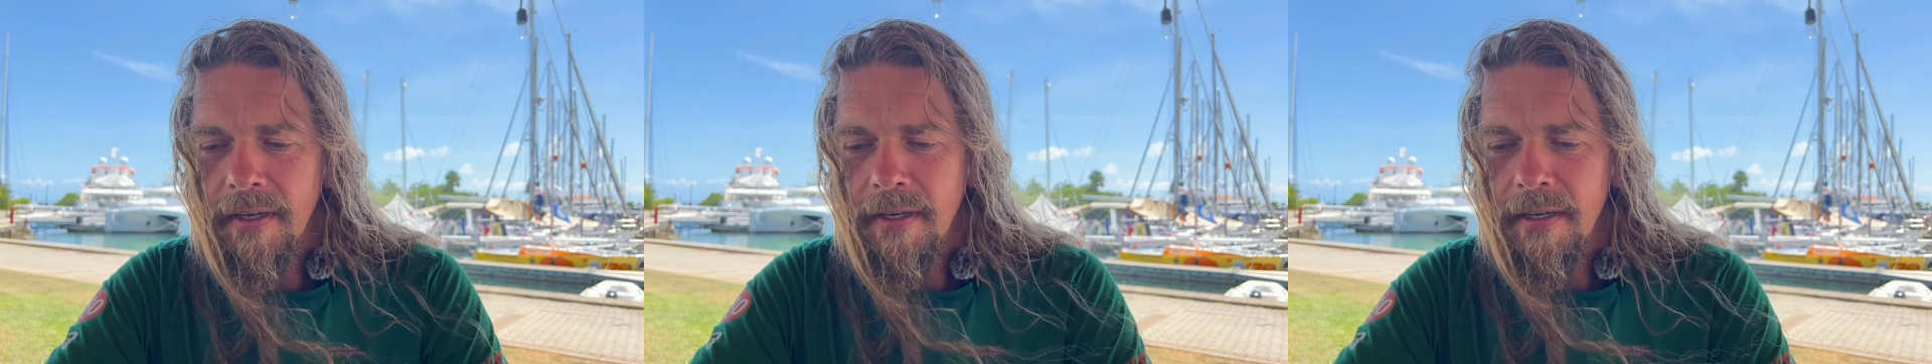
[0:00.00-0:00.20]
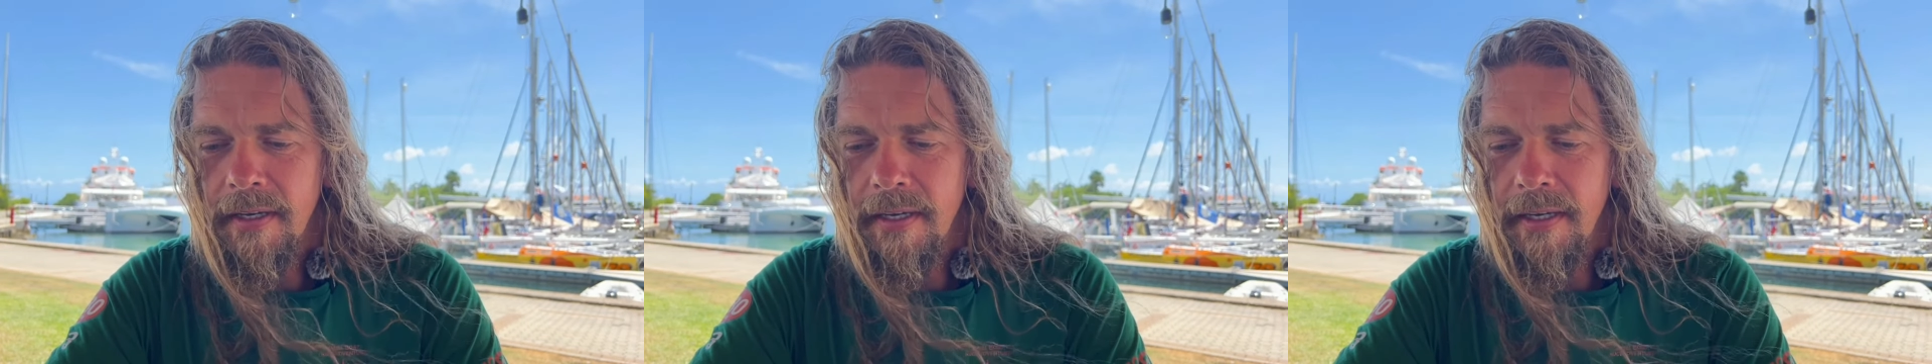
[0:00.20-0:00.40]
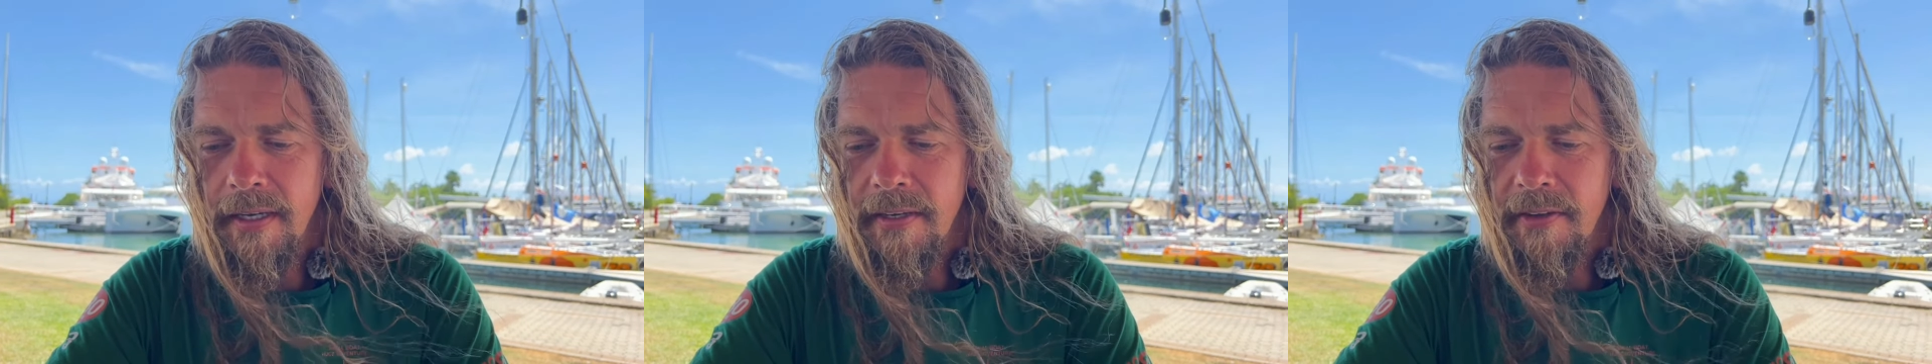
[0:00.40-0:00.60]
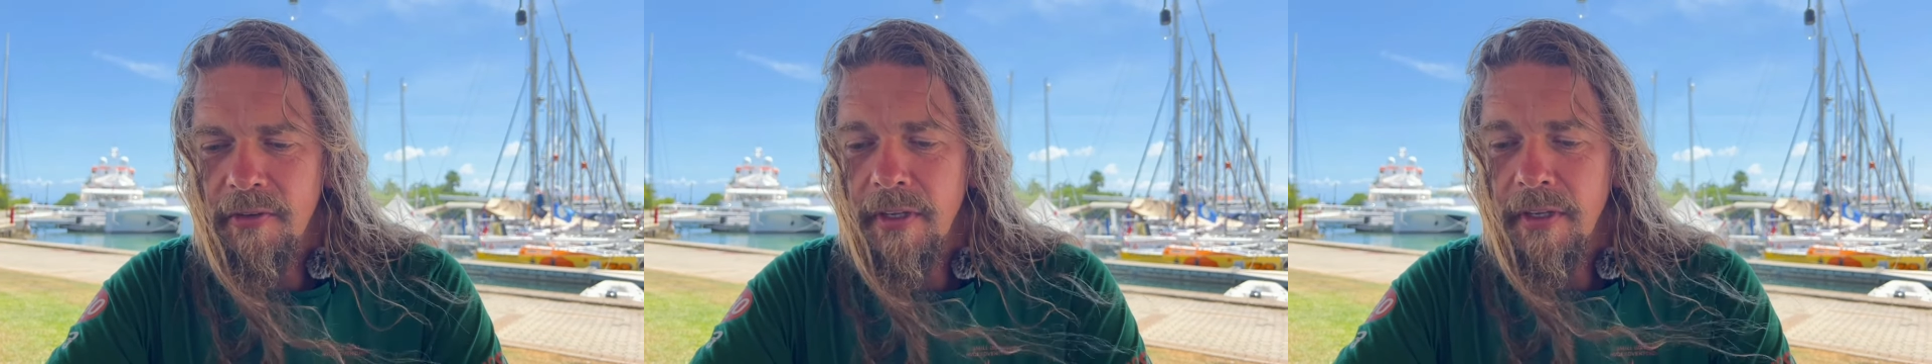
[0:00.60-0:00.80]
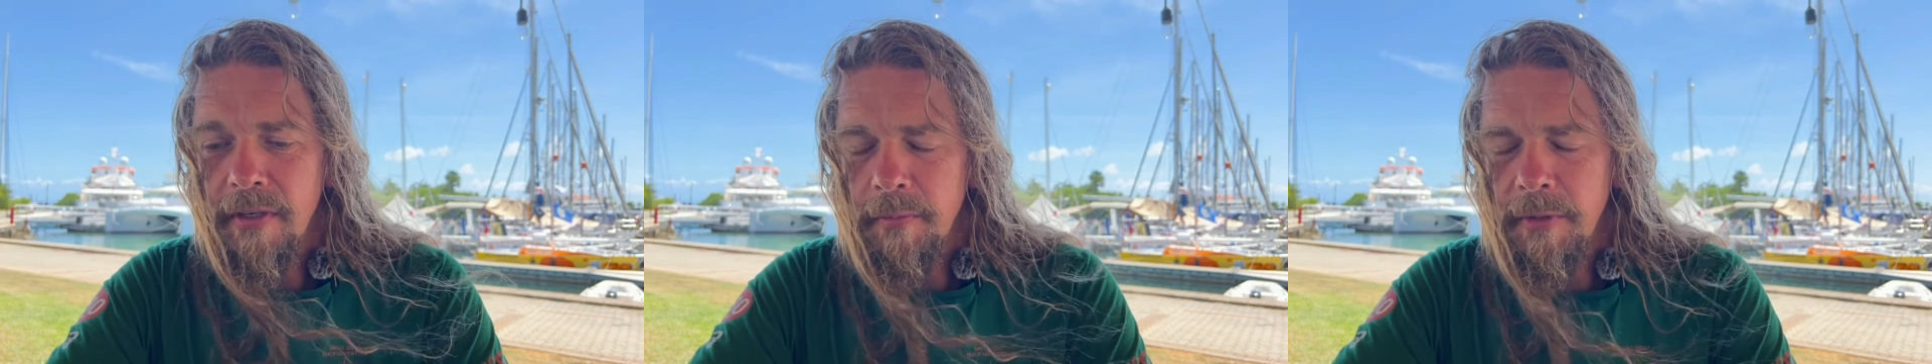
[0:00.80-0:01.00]
I
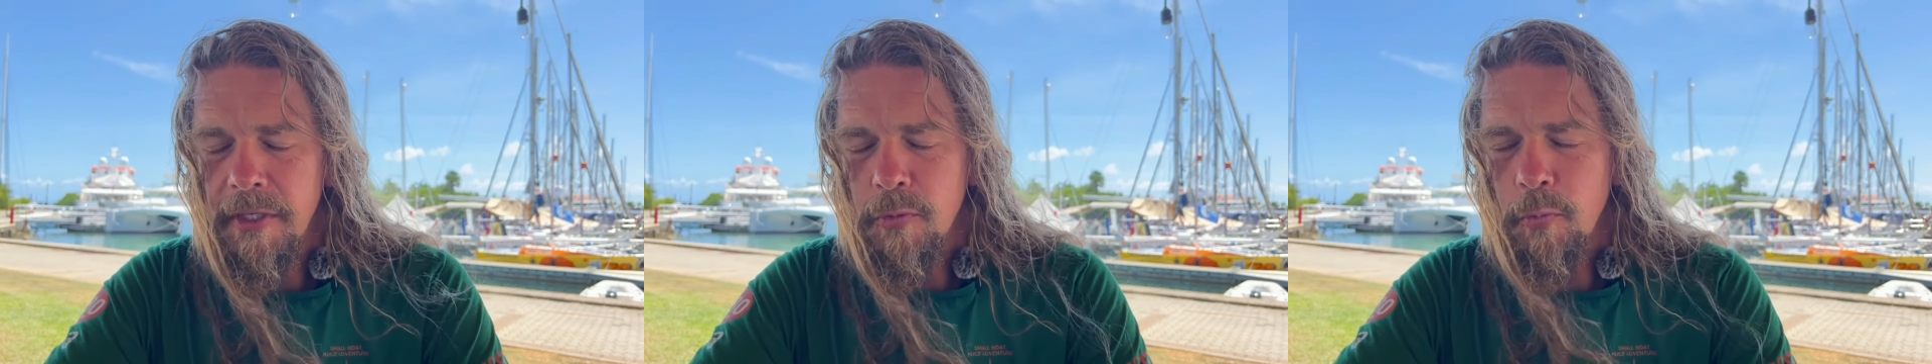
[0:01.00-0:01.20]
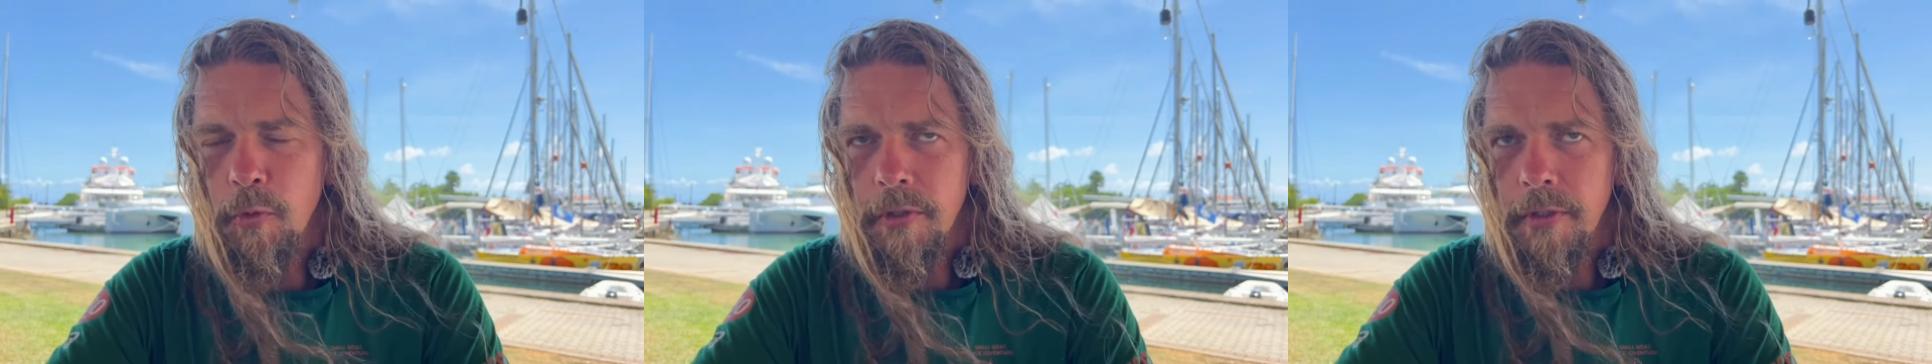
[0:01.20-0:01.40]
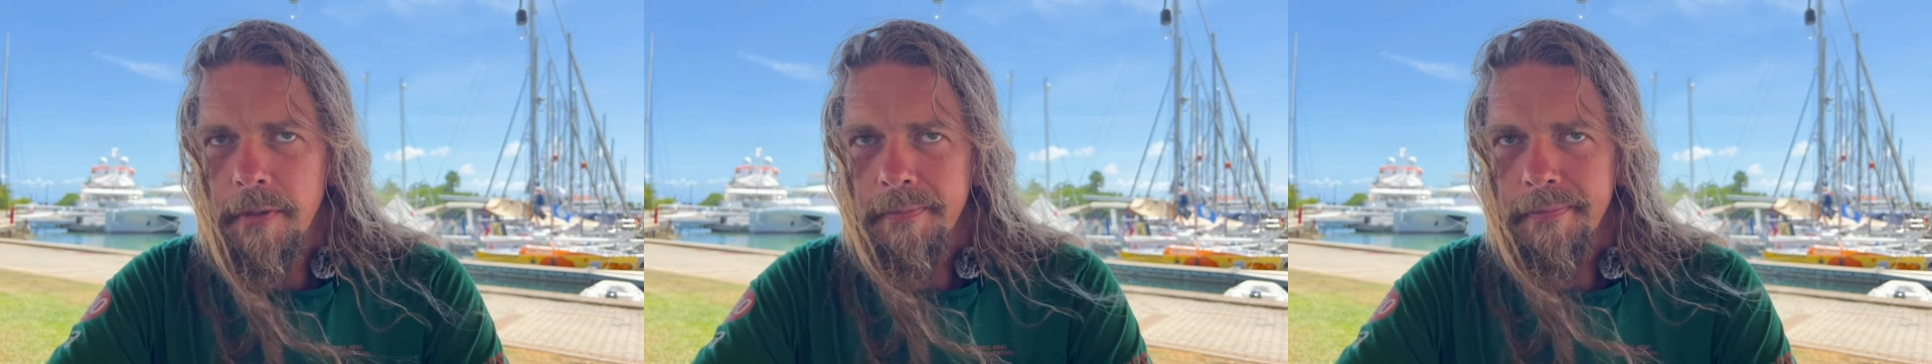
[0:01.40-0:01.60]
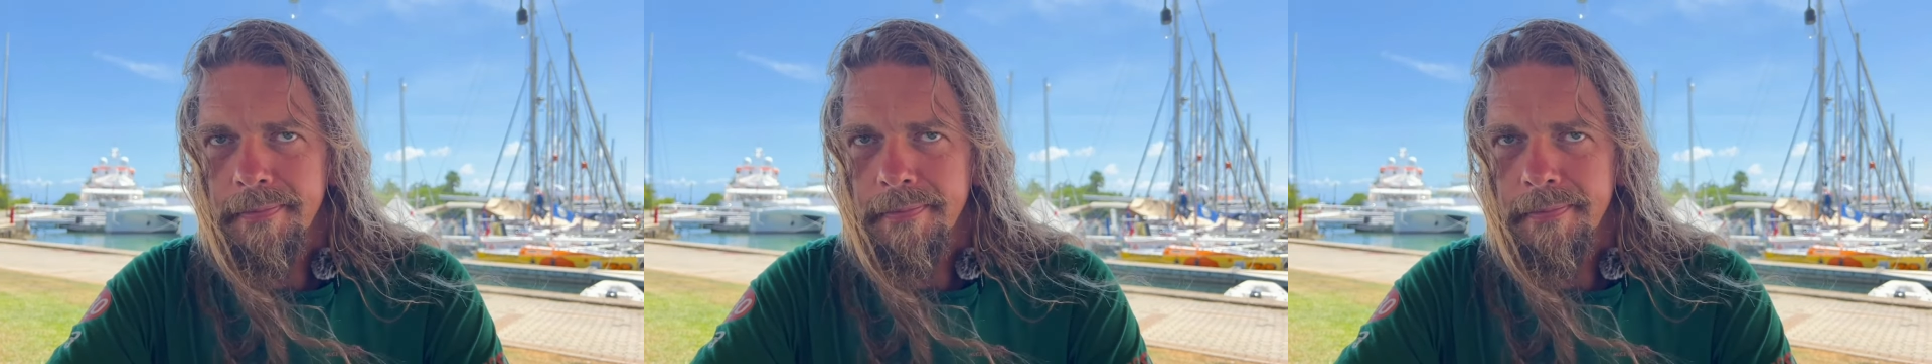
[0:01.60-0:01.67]
drink much water.